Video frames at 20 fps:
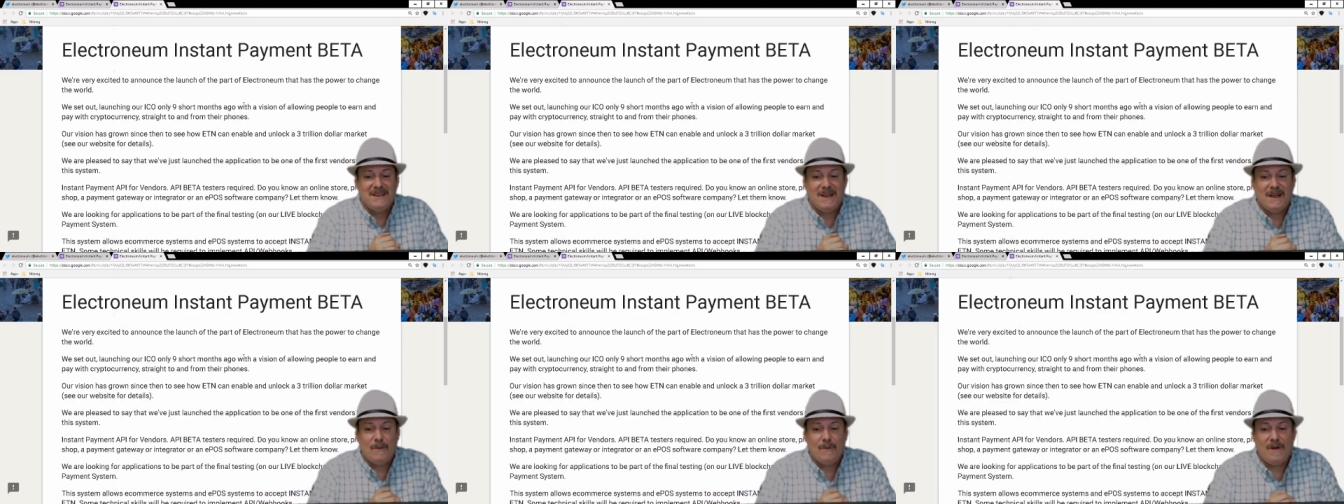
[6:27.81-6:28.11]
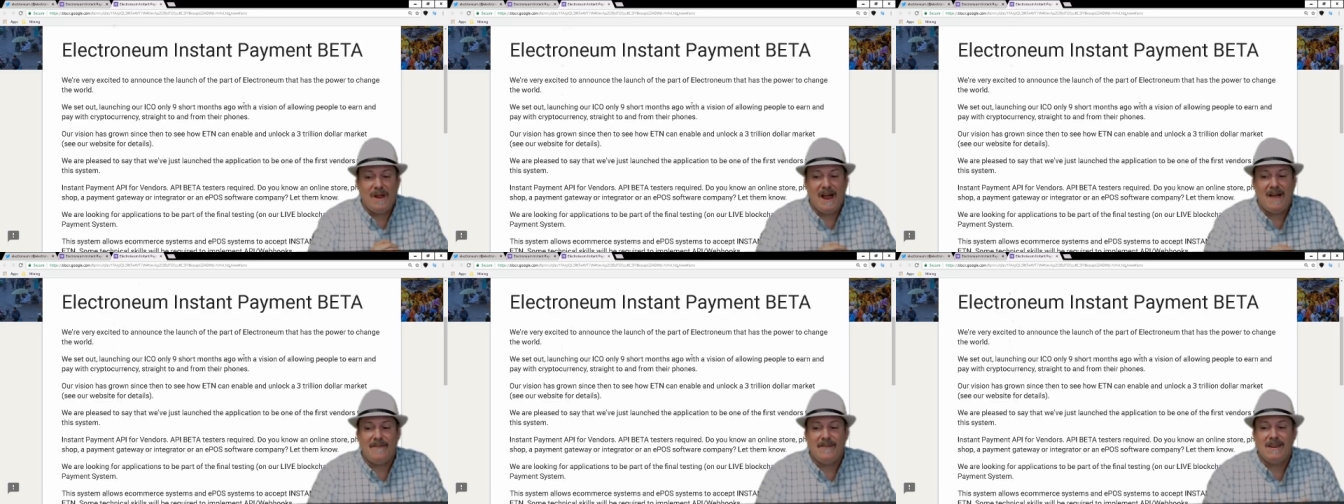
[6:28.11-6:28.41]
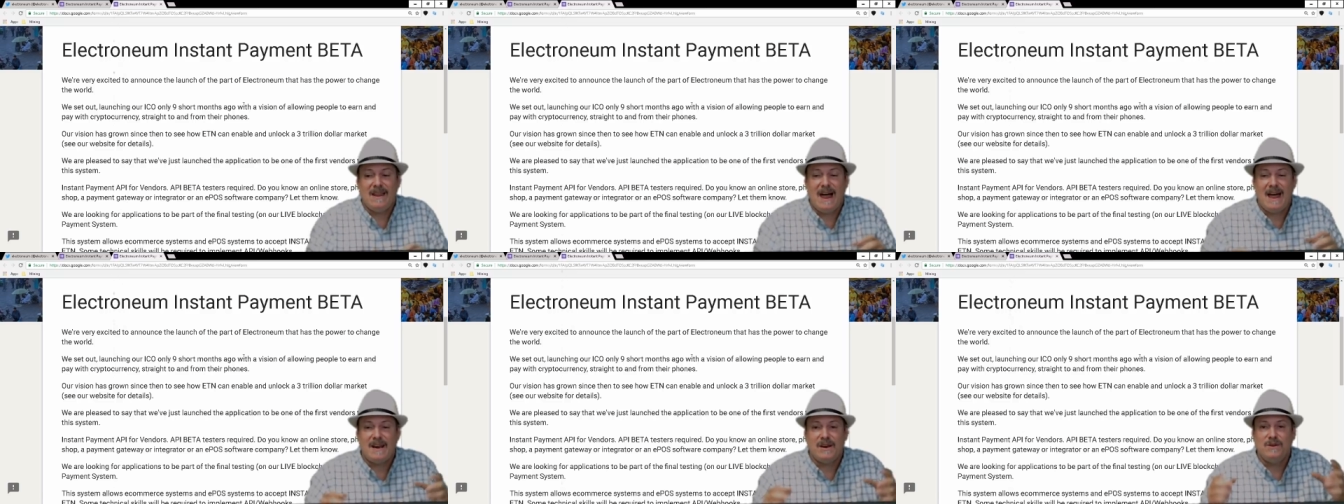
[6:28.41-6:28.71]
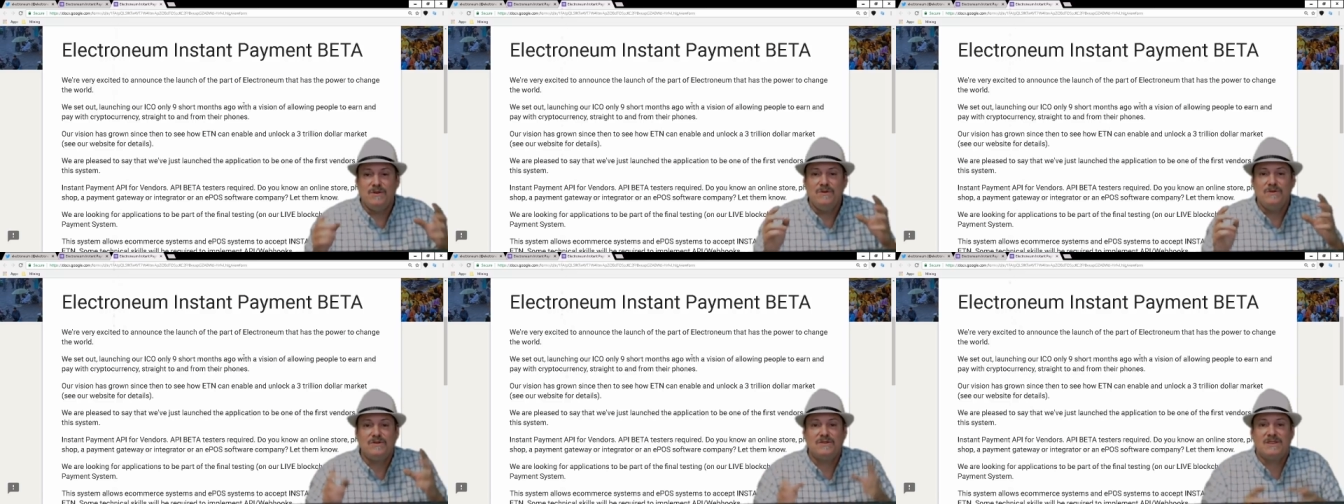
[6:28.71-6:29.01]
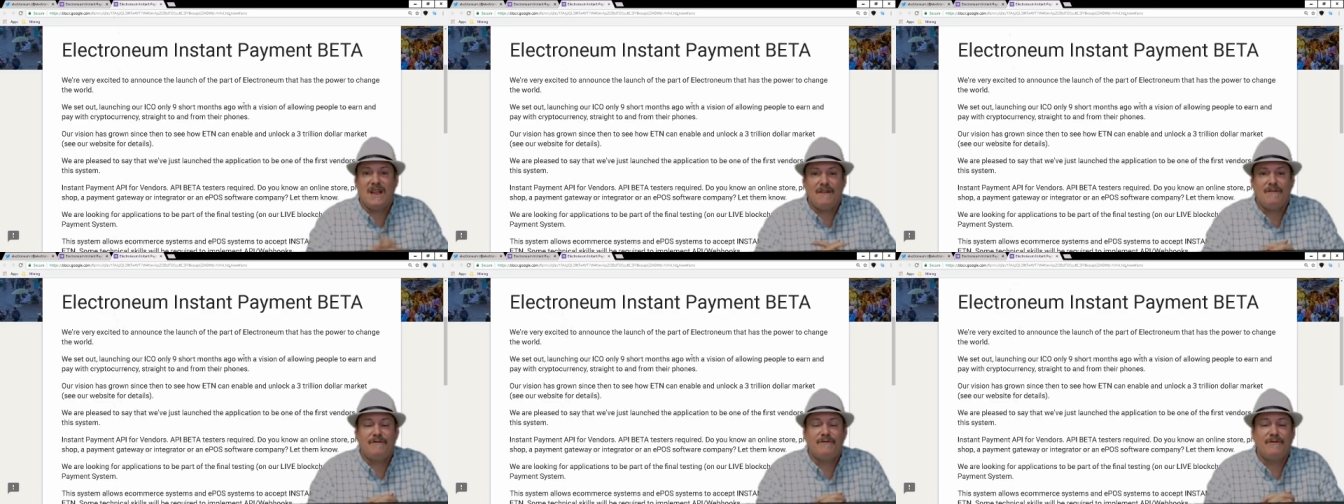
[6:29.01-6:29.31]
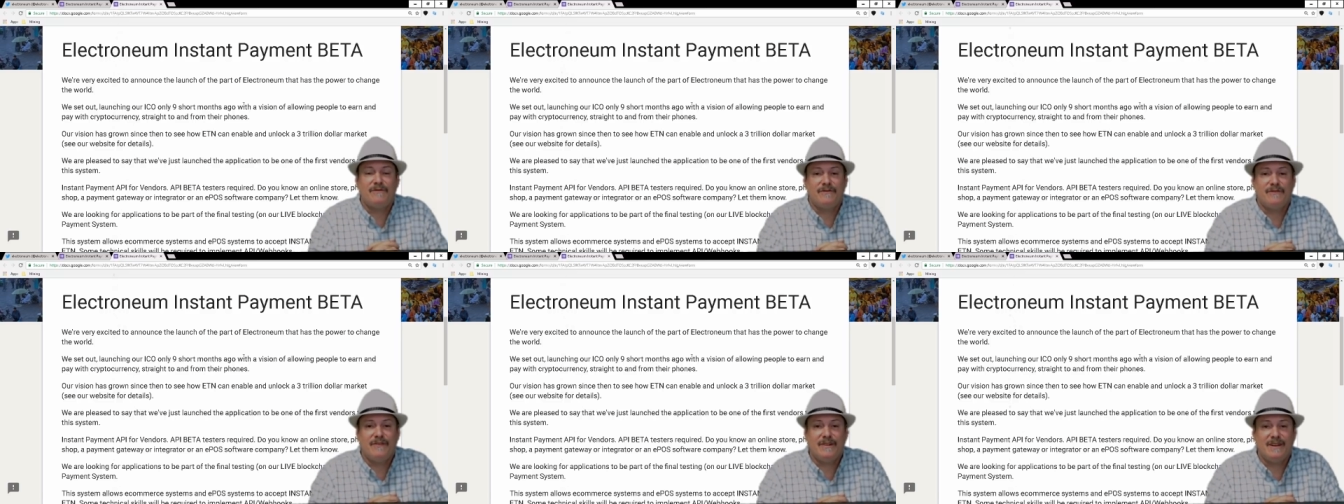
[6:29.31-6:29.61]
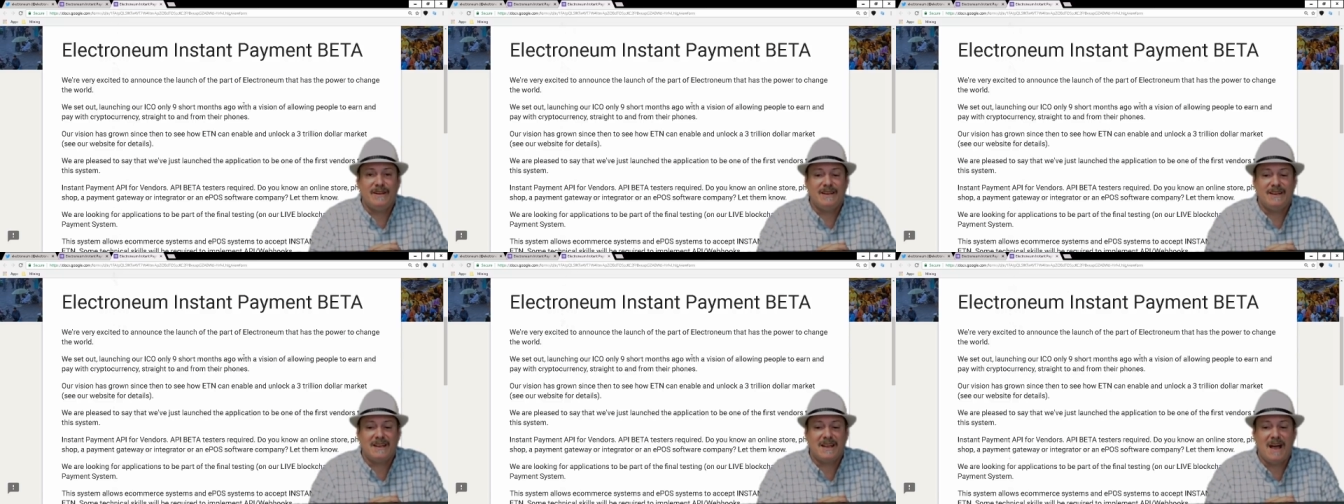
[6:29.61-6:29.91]
Uh, we'll have a lot of new stuff
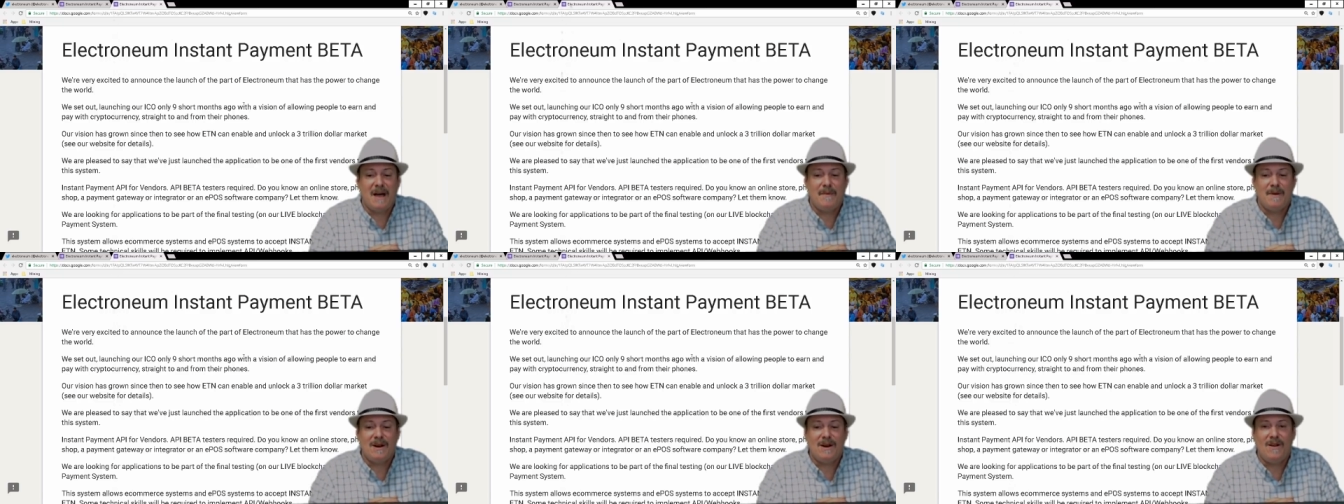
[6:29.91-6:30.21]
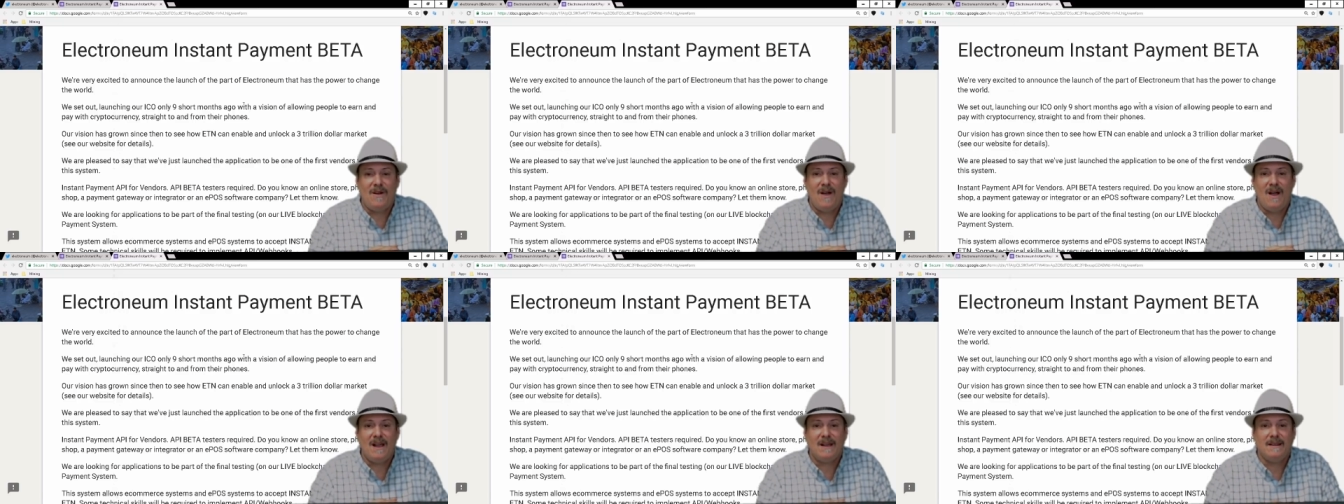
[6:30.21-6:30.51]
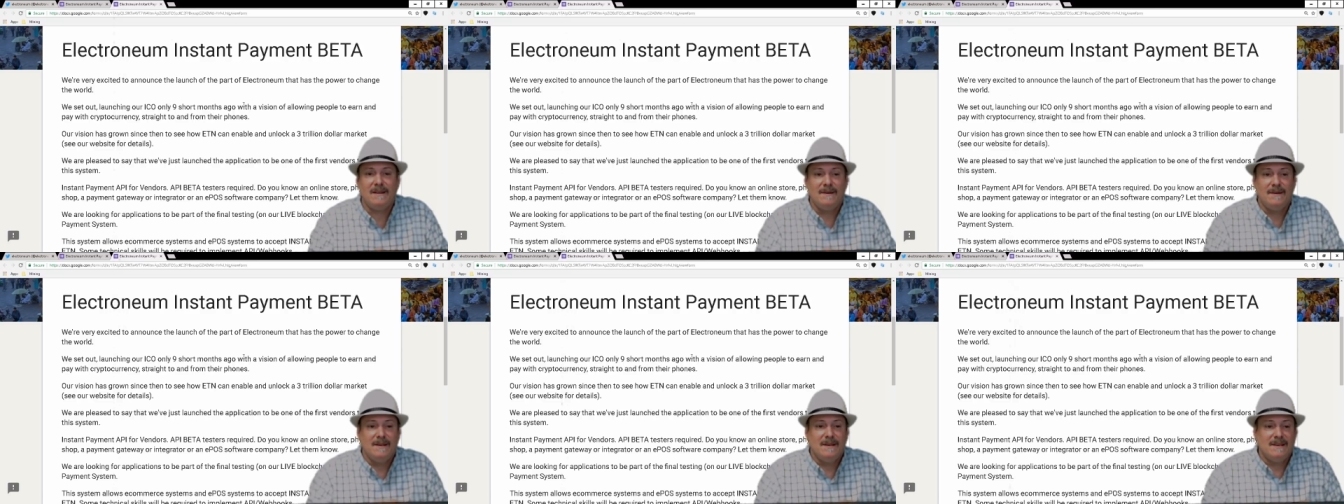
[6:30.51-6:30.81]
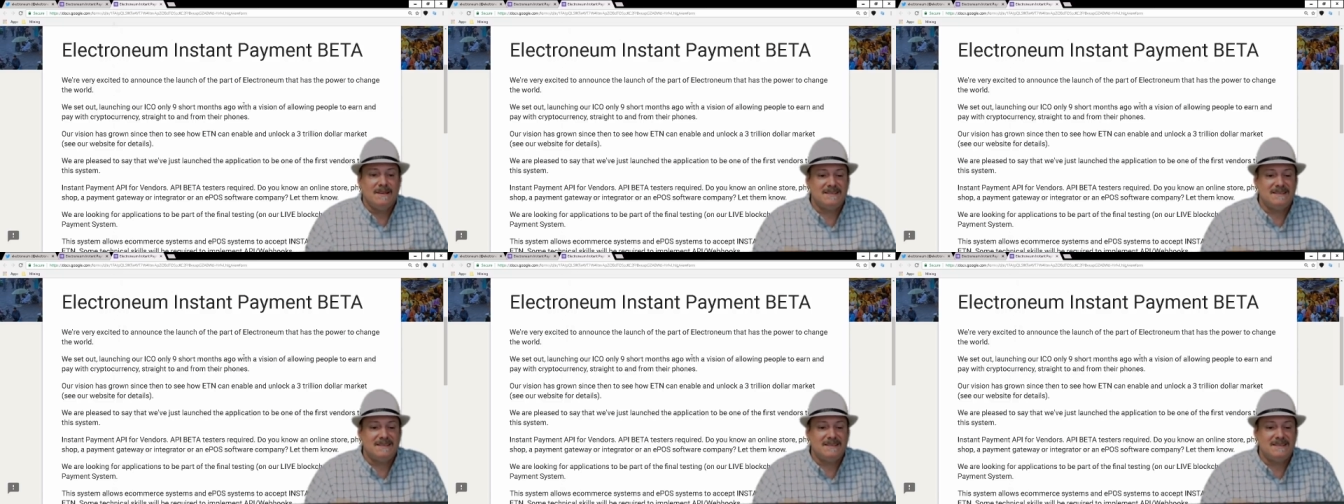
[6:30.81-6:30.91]
uh, coming along